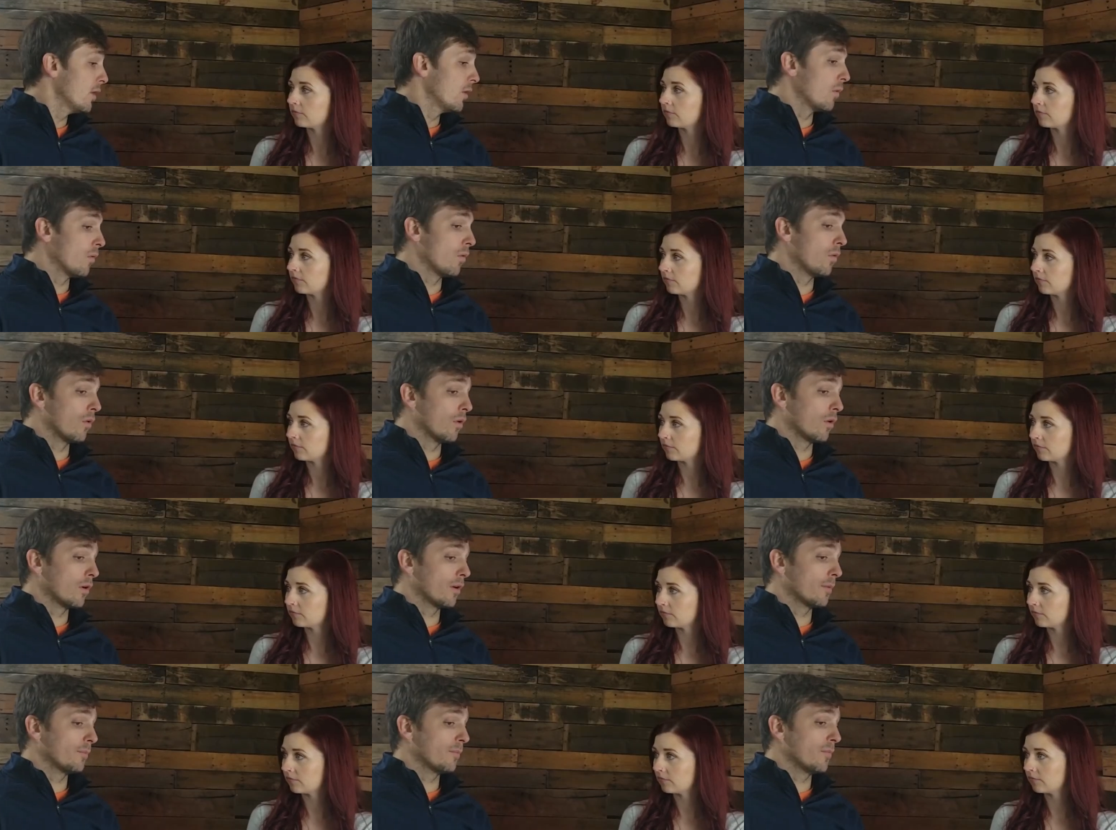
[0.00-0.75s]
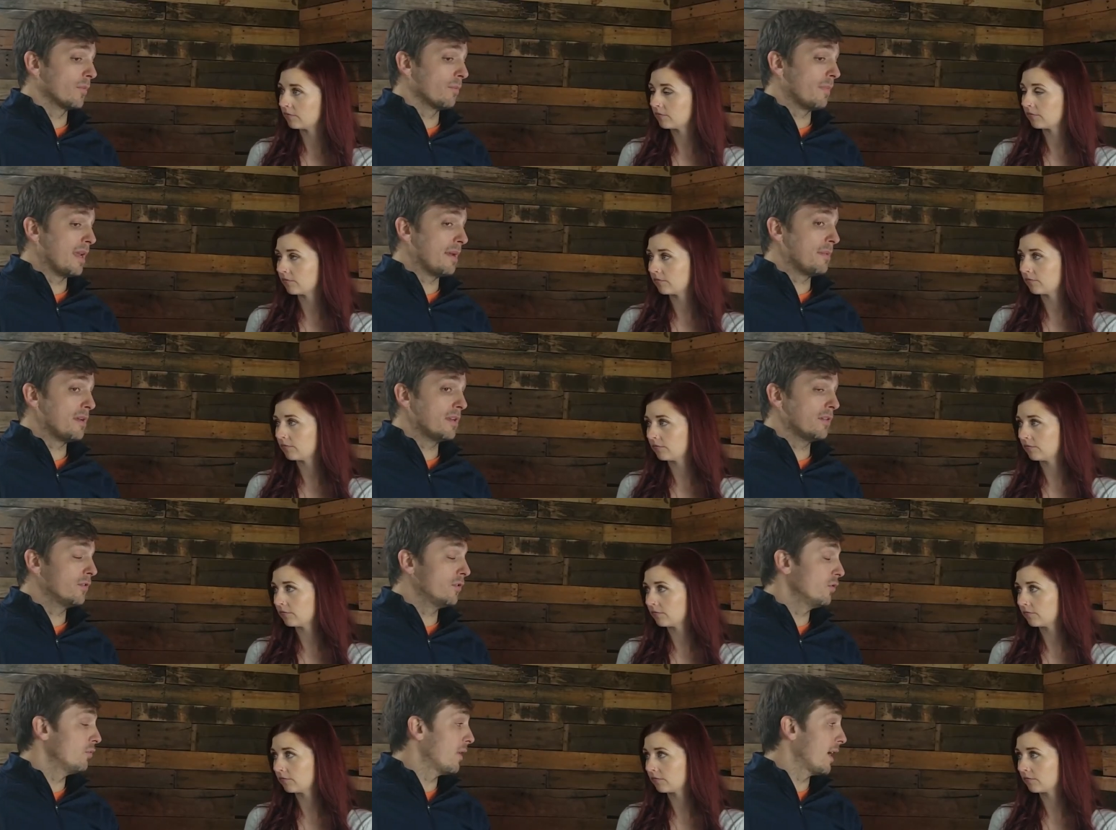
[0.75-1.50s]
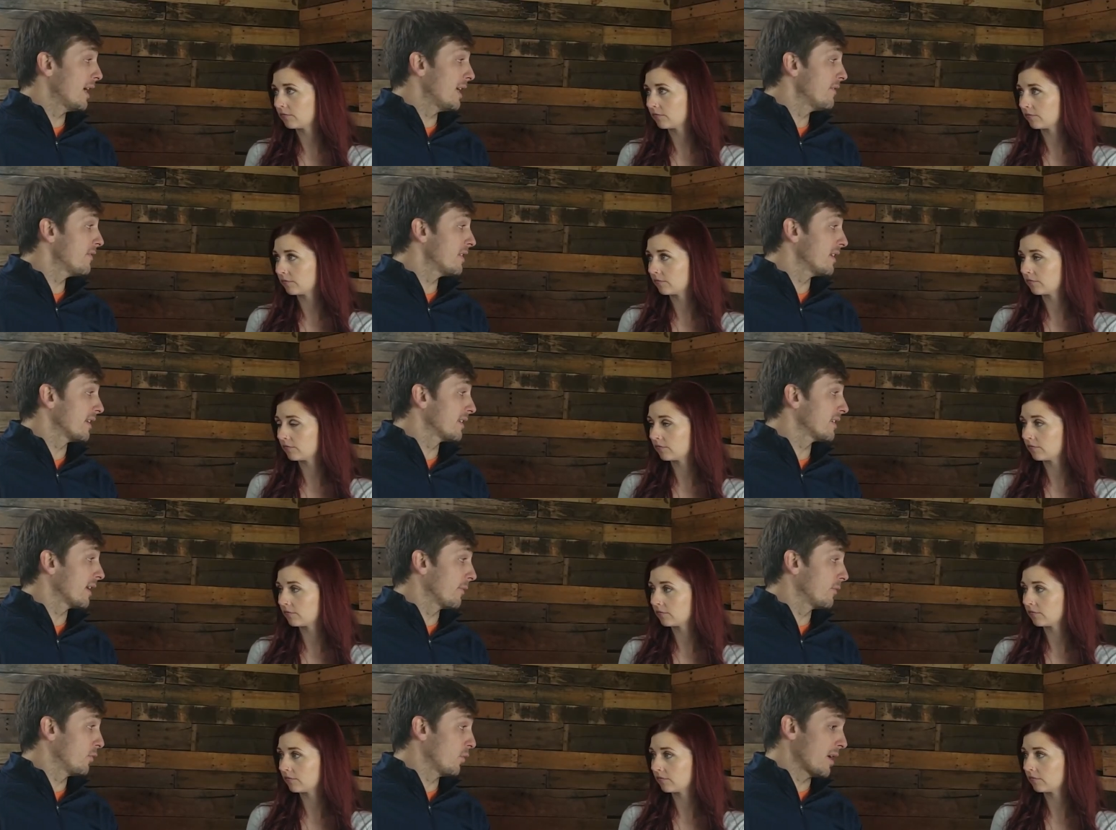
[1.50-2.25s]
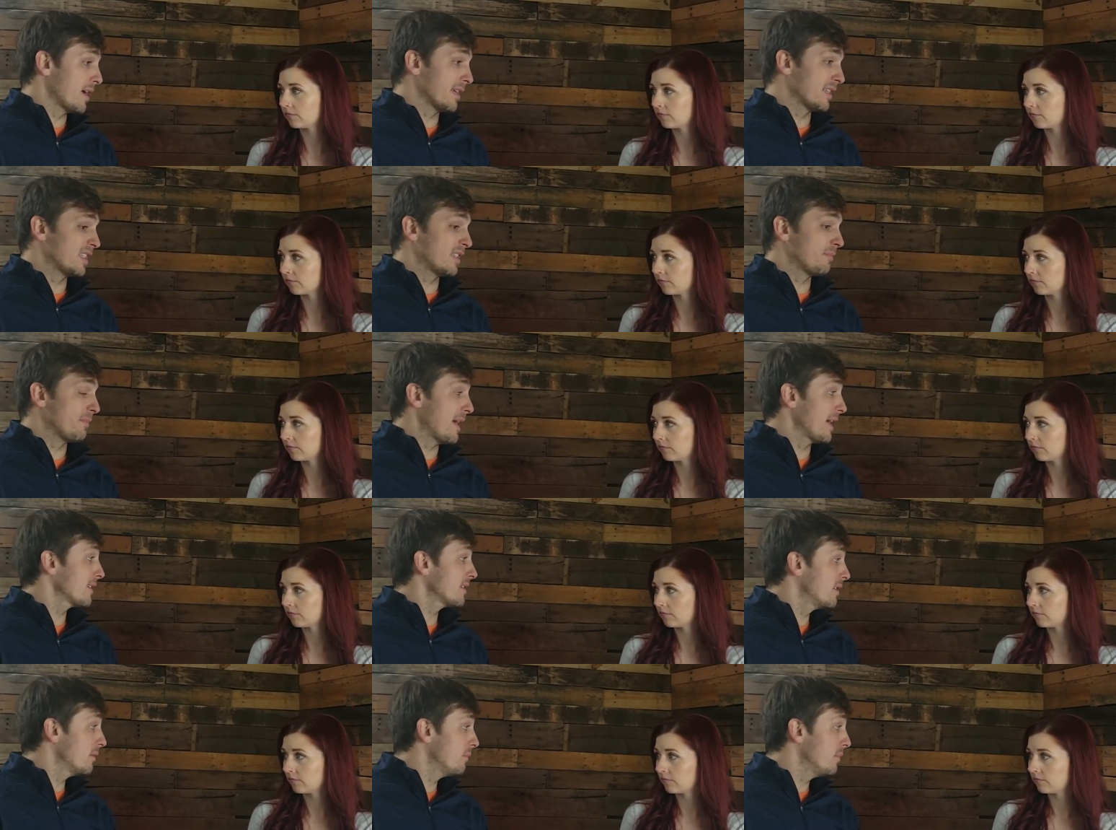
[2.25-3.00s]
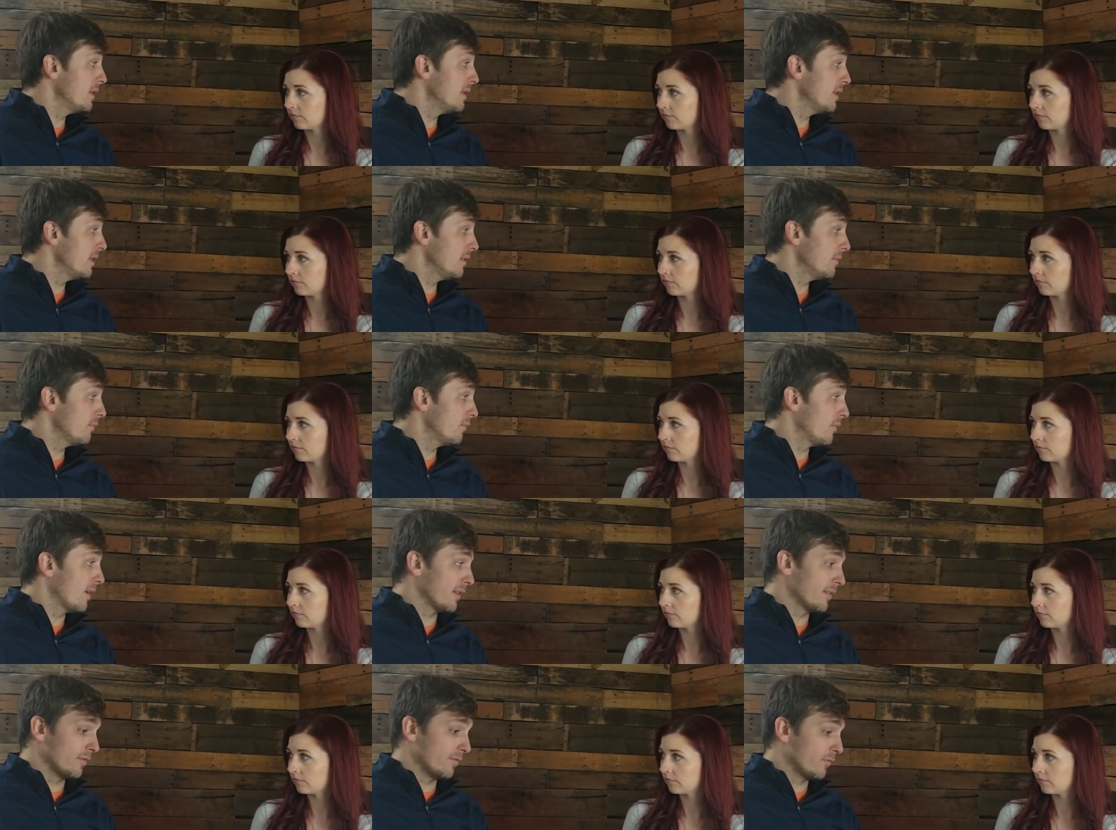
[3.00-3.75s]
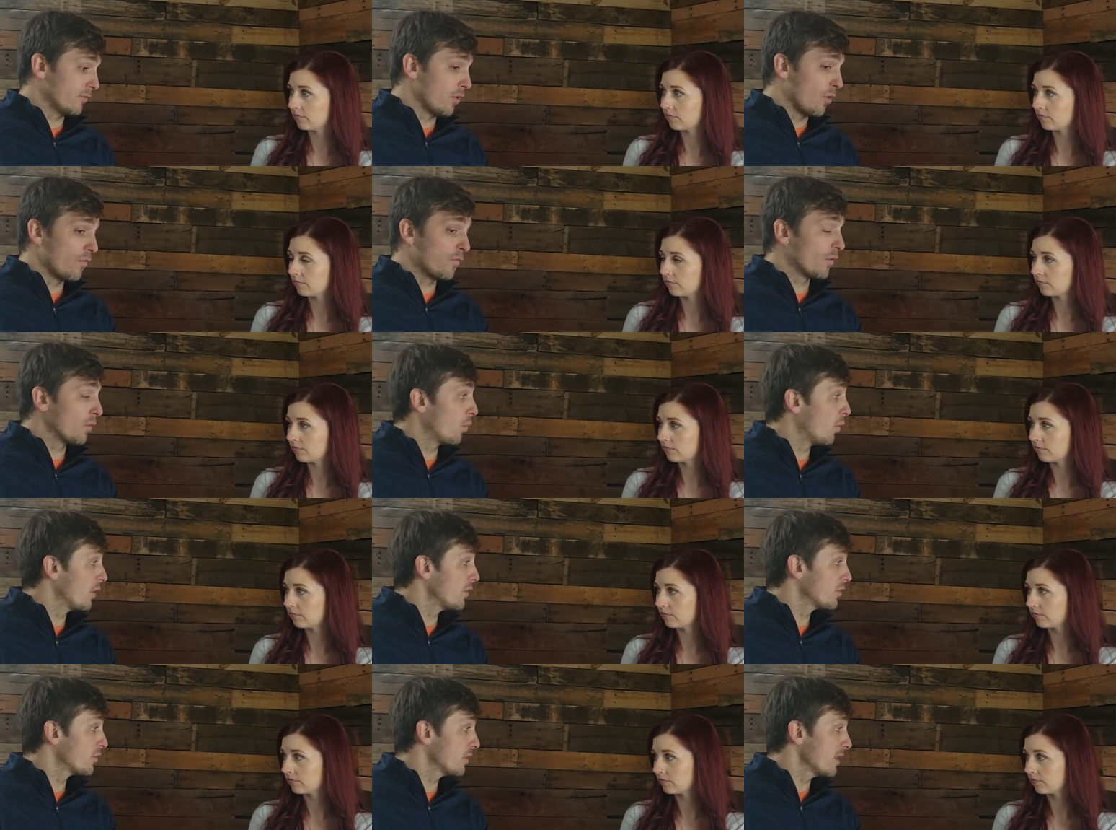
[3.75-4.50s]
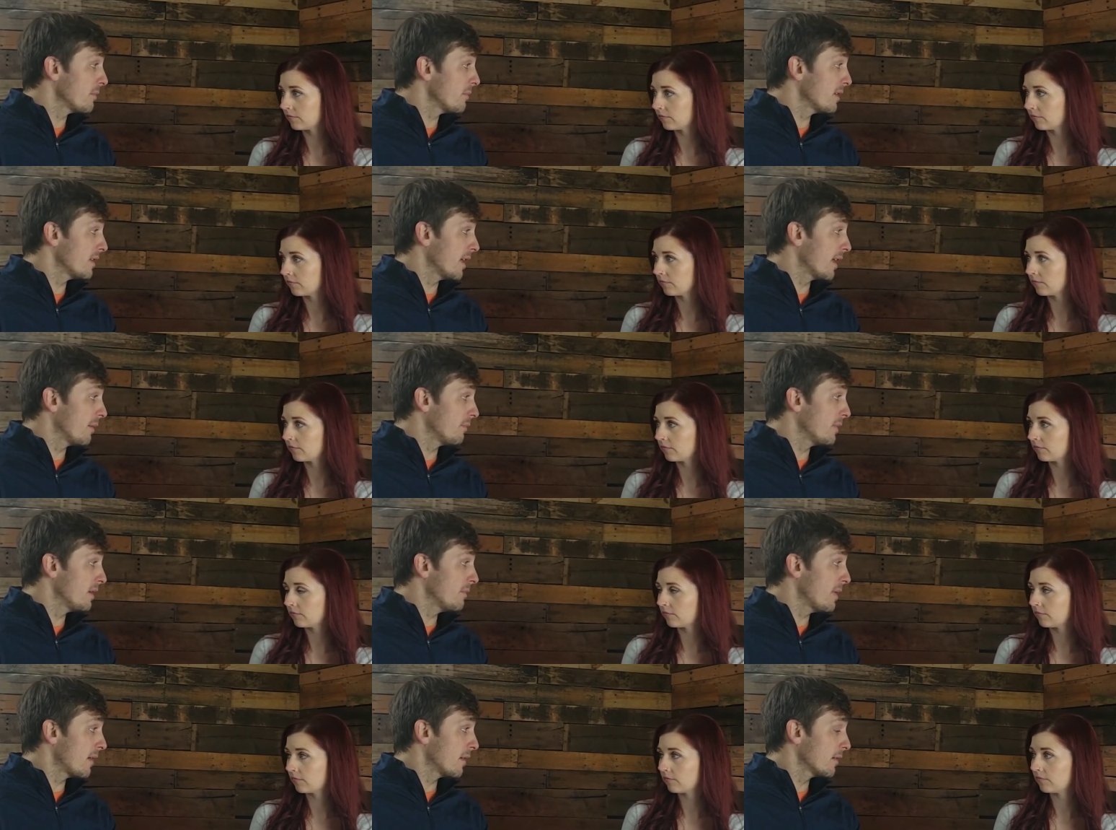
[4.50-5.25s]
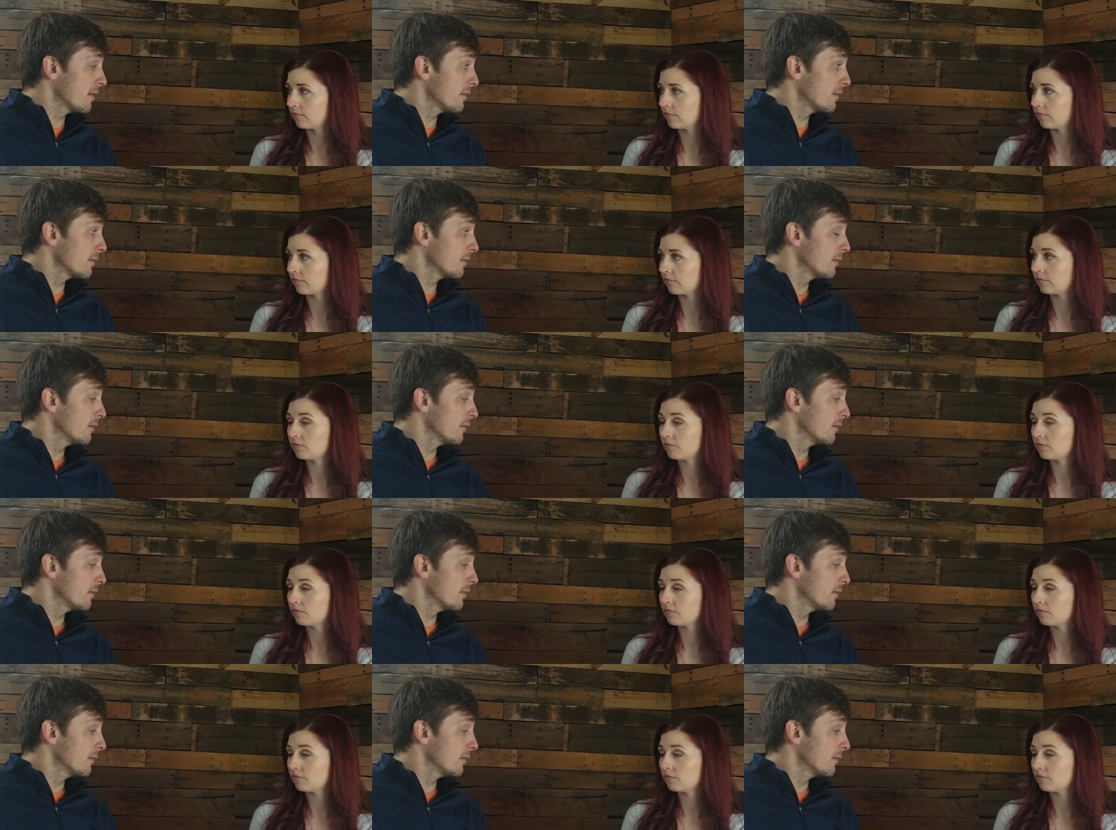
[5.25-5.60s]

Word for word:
Speaker 1: or maybe do I even do I expect to be go for one treatment and be better?